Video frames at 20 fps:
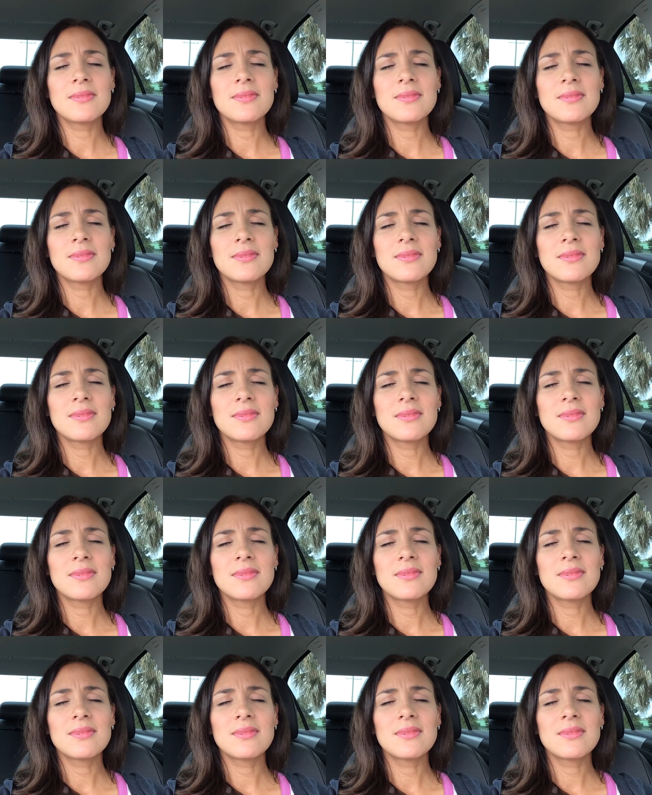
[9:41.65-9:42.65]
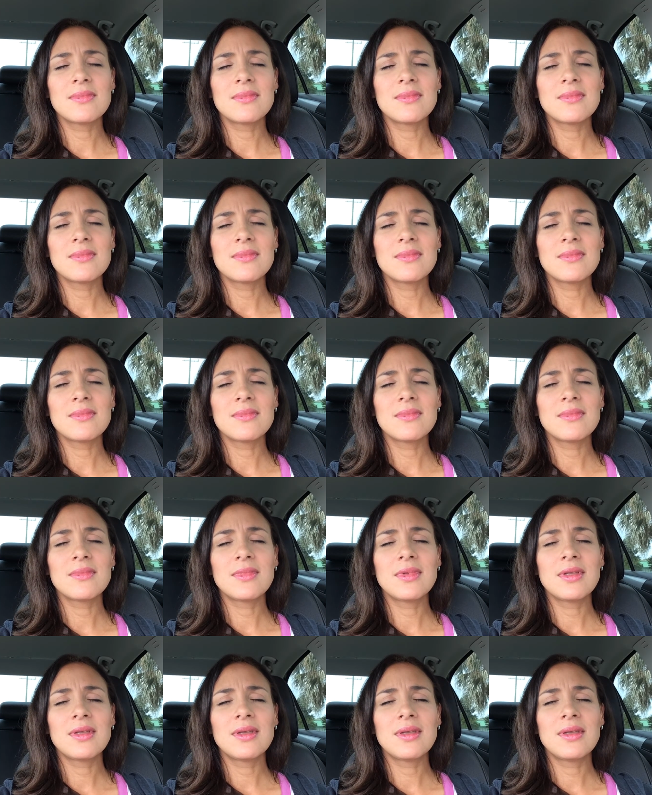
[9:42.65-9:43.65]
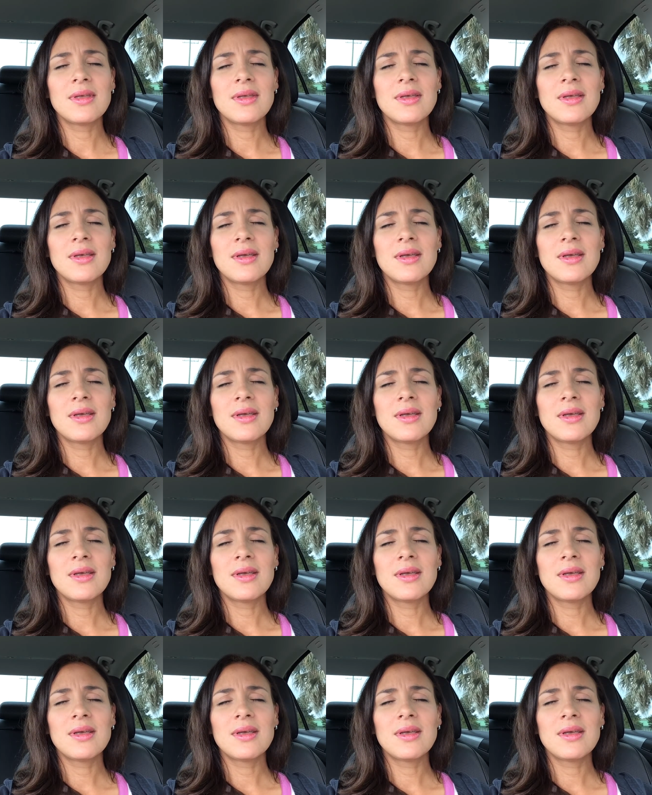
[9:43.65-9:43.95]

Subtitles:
(silence)